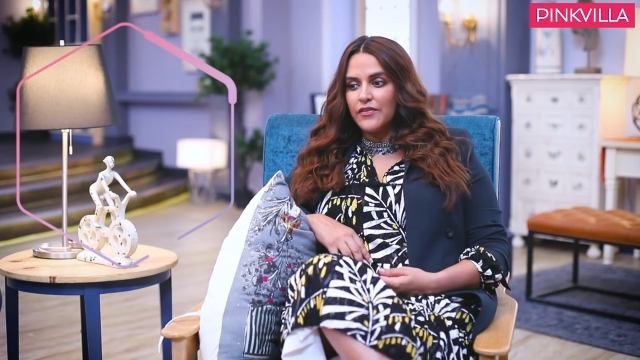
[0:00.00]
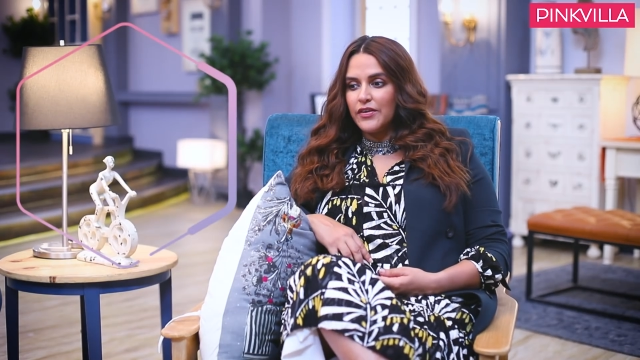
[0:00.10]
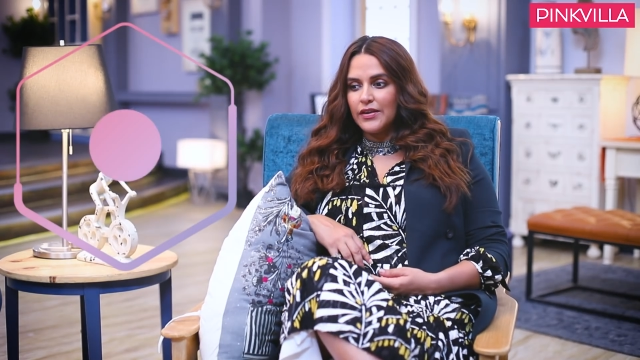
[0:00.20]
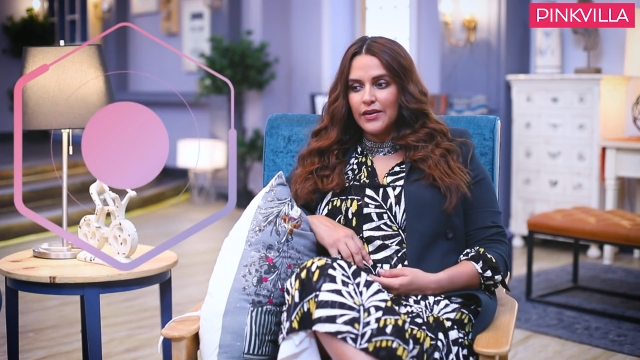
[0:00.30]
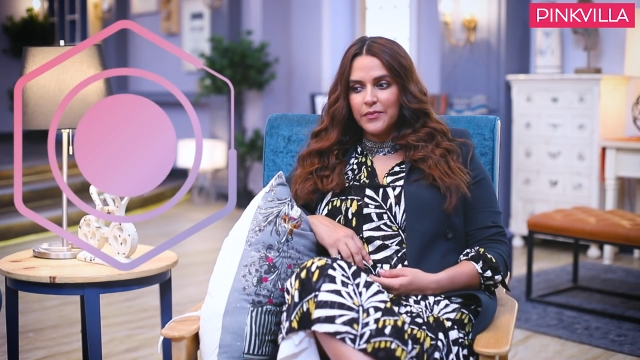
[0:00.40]

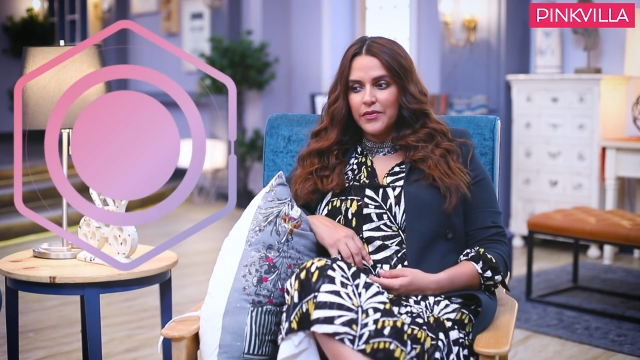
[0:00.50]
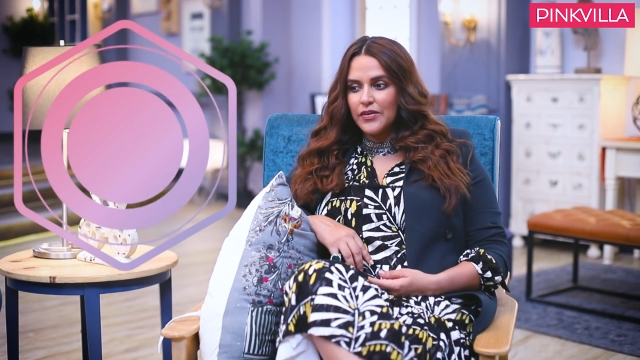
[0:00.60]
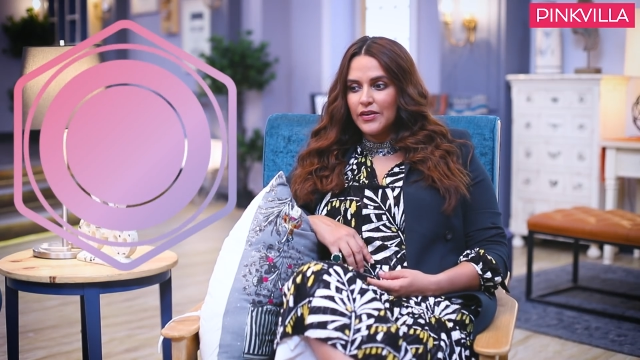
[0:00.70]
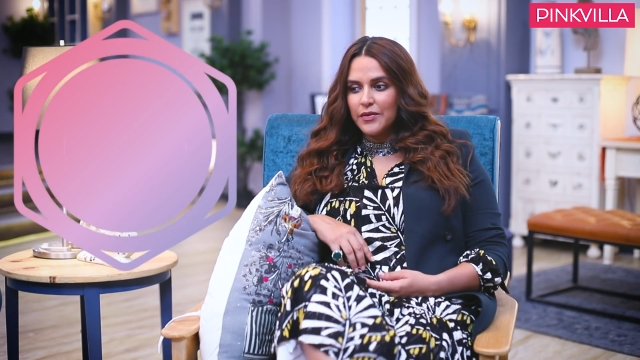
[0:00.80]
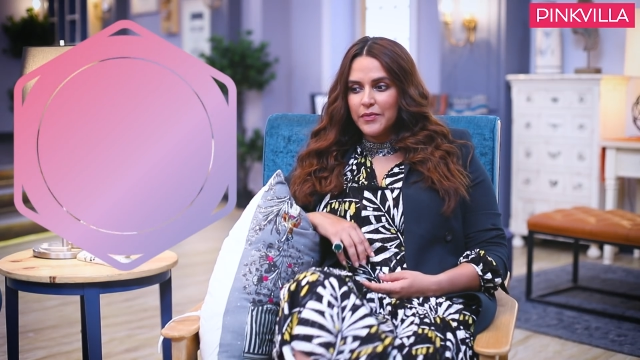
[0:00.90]
every time.
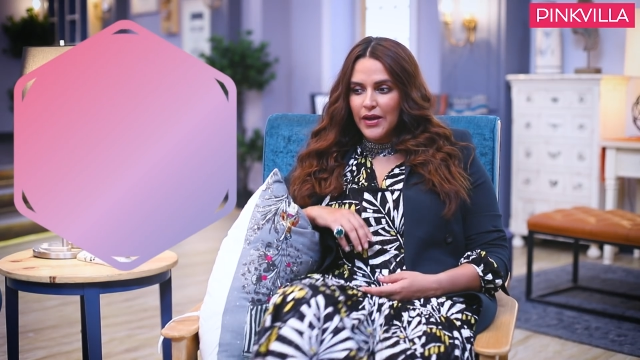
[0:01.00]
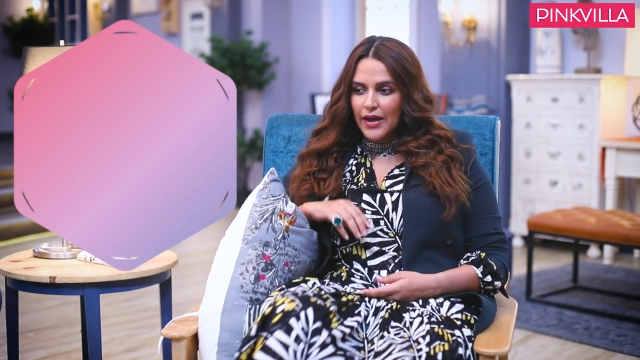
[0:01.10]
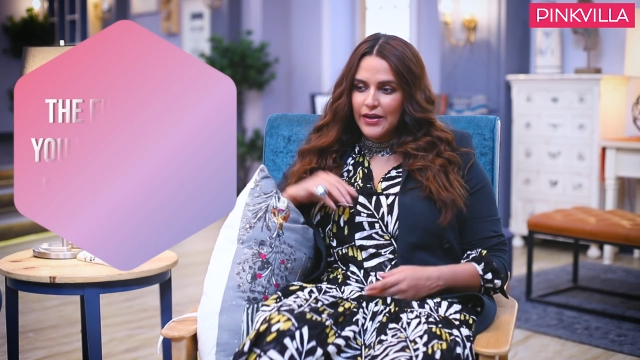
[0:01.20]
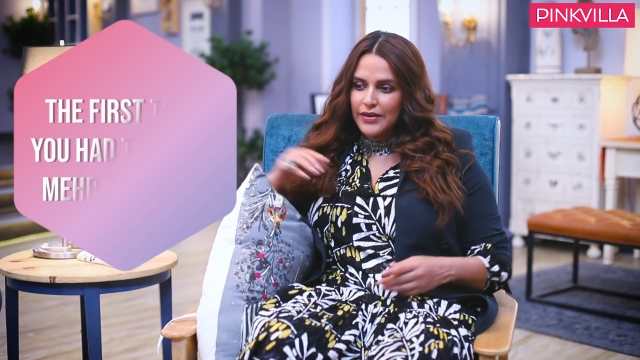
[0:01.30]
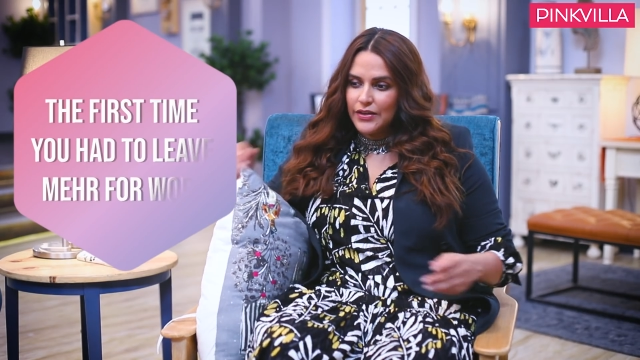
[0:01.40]
Every time
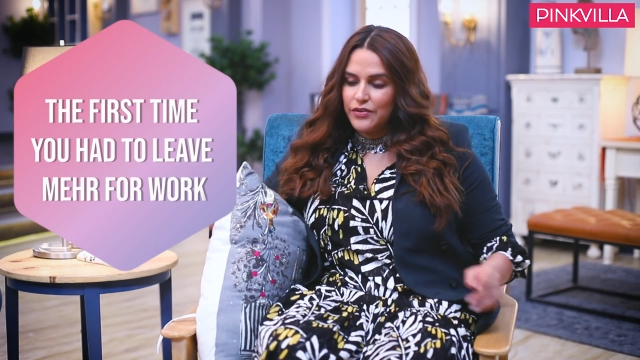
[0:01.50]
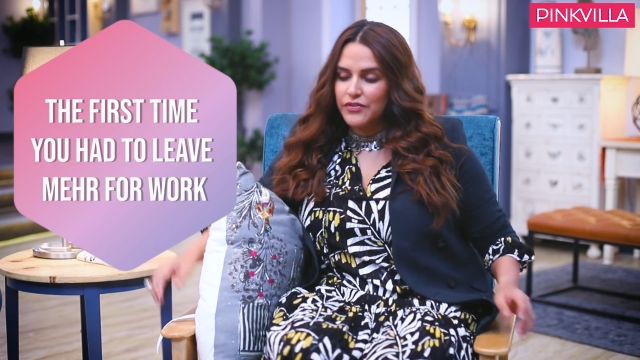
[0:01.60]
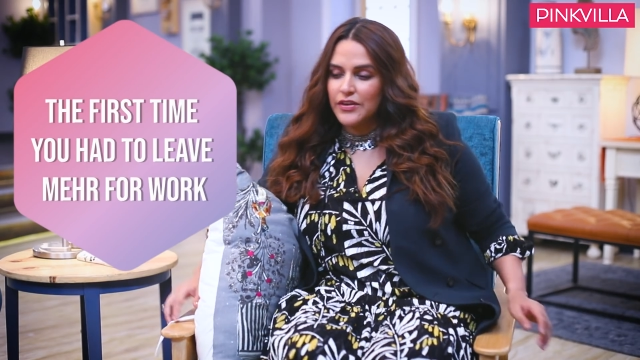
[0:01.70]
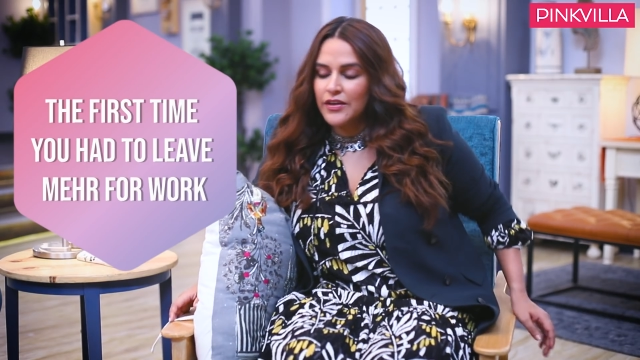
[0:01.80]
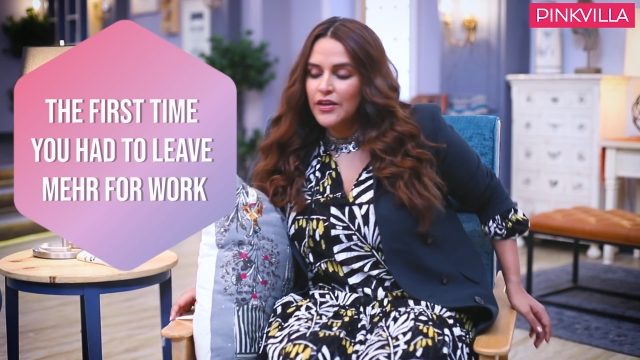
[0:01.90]
I
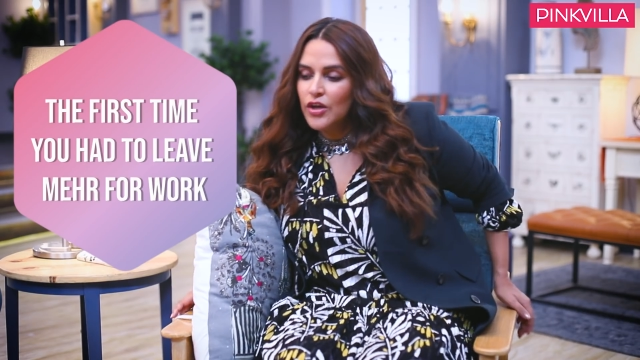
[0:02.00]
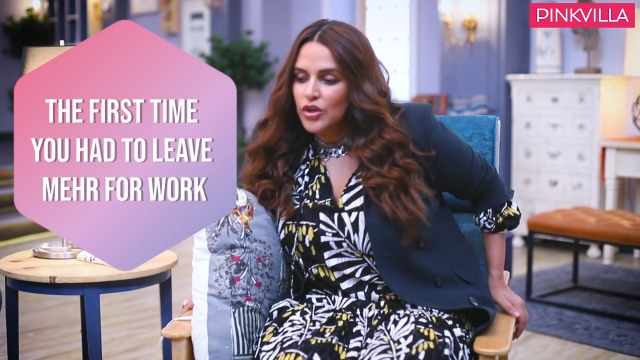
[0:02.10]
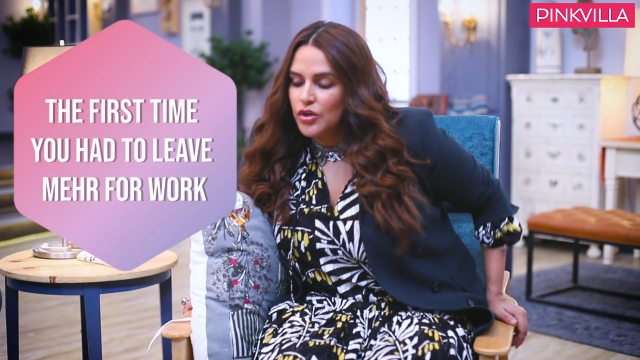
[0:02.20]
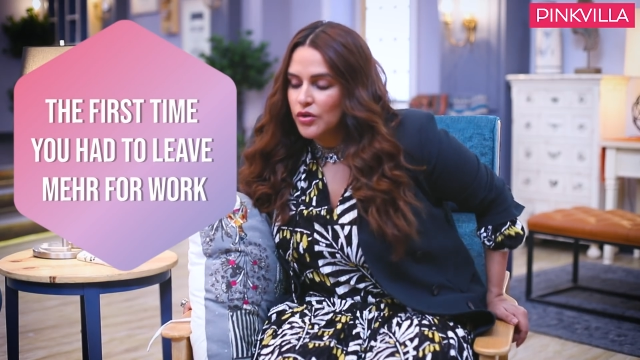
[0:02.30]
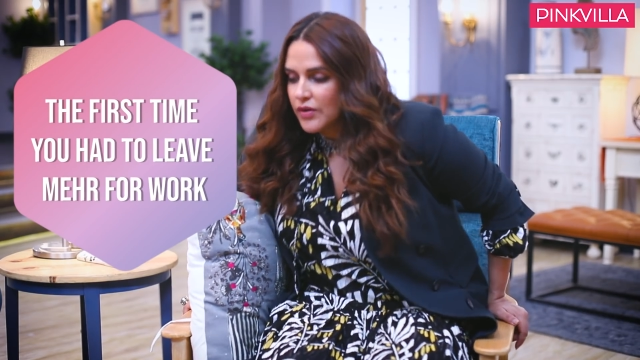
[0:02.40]
leave and,
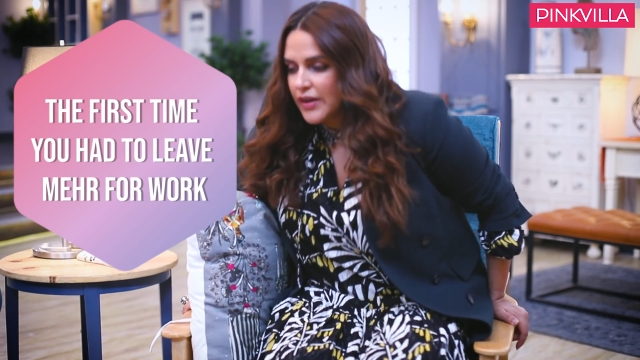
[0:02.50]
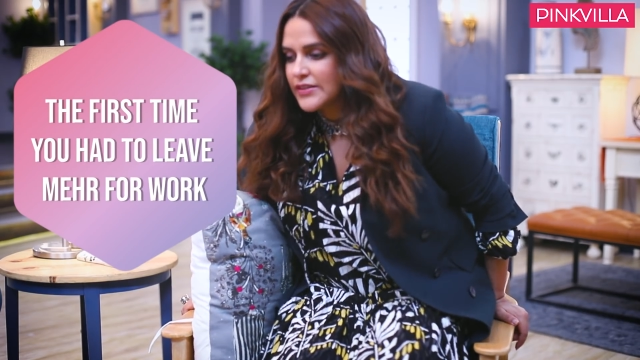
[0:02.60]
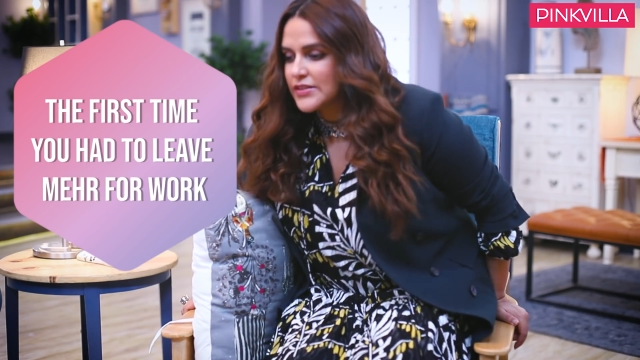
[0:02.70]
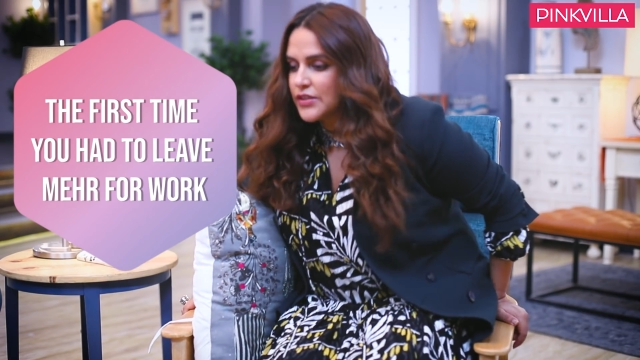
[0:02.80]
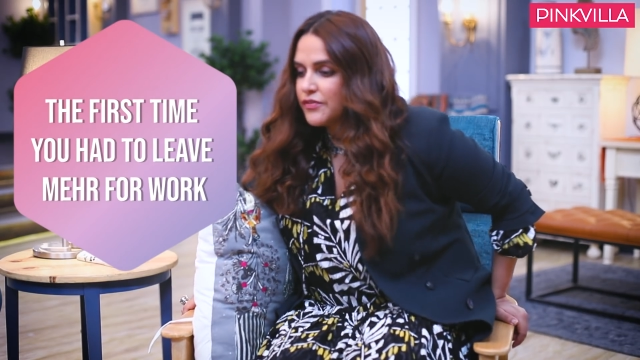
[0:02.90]

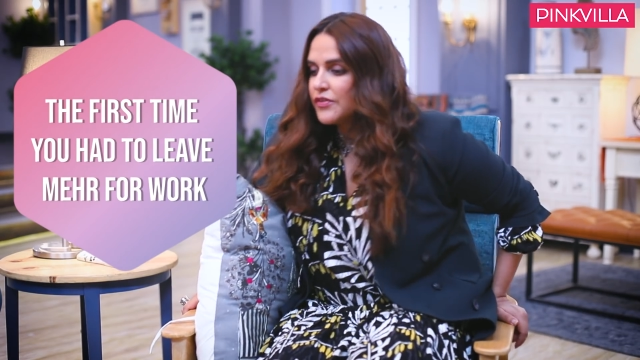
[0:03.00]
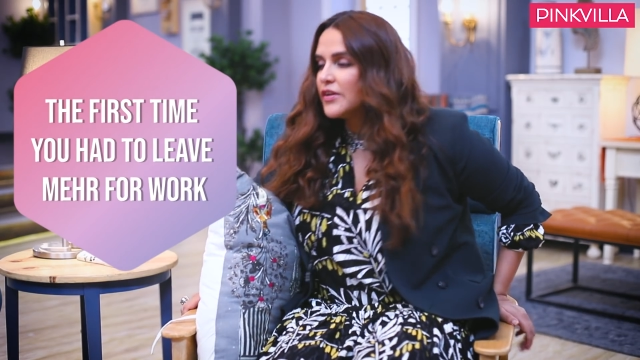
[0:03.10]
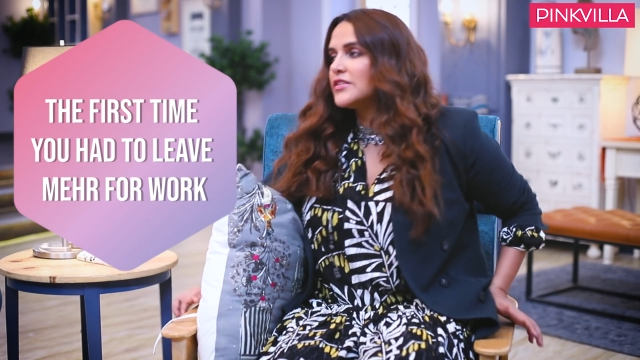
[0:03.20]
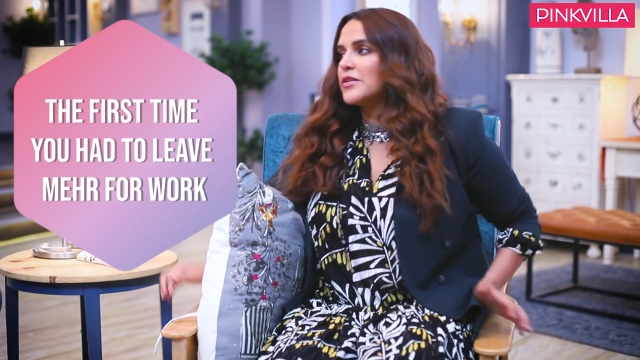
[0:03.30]
it's different.